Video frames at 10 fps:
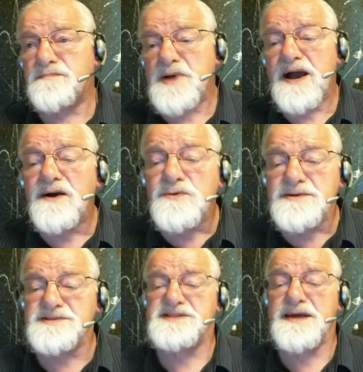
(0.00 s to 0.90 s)

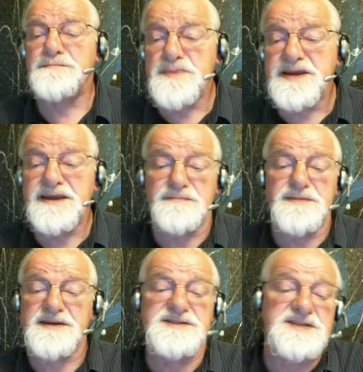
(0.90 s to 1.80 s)
powers that be
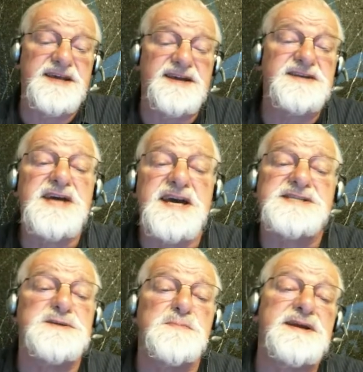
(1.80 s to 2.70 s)
because they can
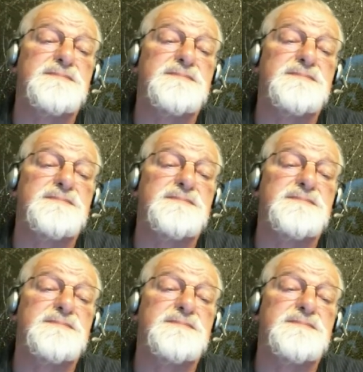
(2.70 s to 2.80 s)
test